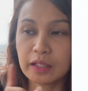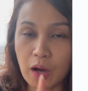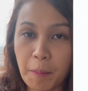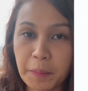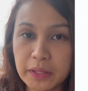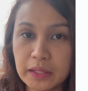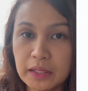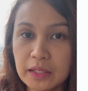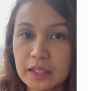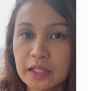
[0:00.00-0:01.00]

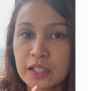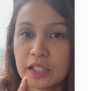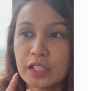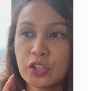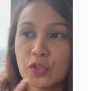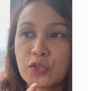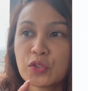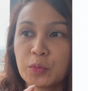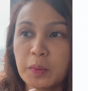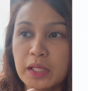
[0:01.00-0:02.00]
company used
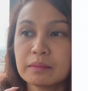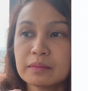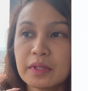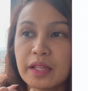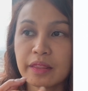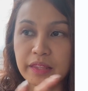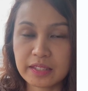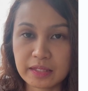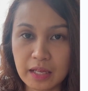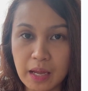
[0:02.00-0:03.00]
to be
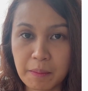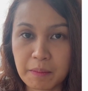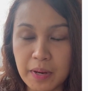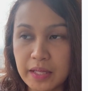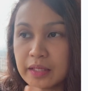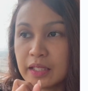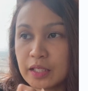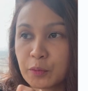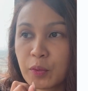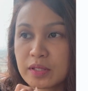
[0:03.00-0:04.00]
this name and then it
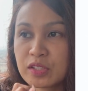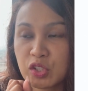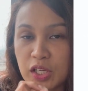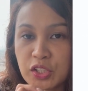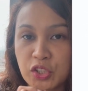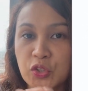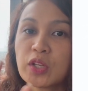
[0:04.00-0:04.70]
was changed to